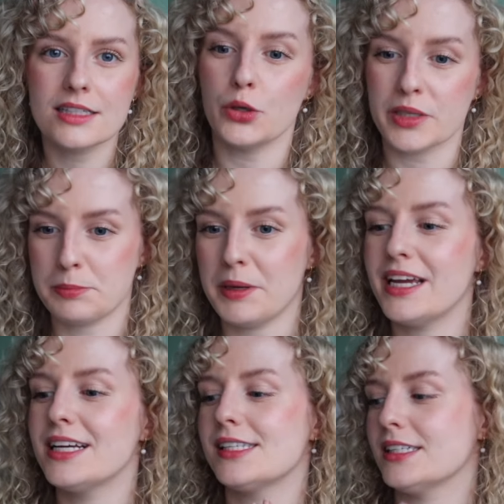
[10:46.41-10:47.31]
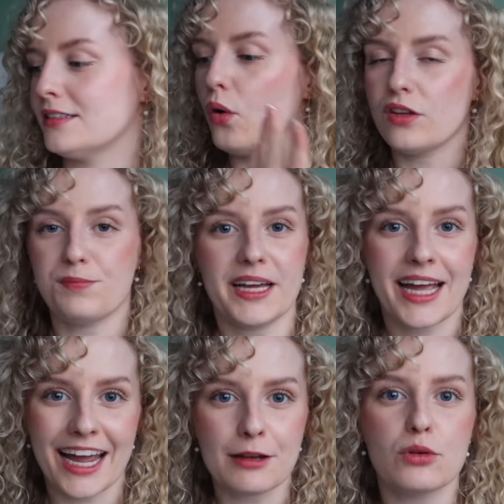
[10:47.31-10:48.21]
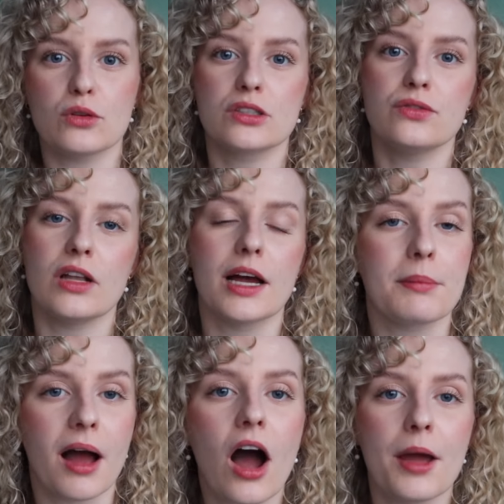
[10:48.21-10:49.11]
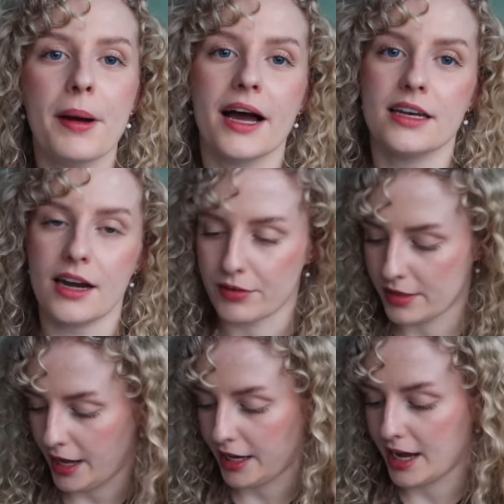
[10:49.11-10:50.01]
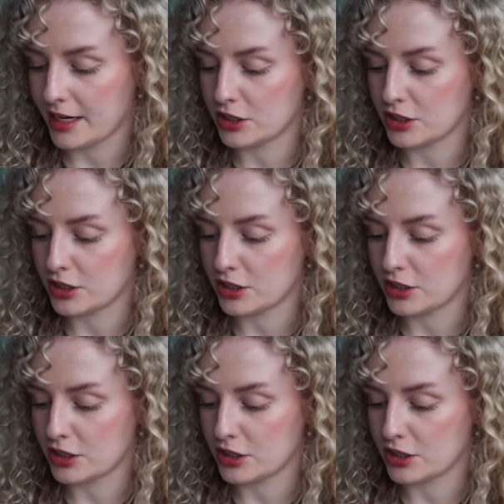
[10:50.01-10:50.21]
USBs and all of my cables for like my iPad and everything, and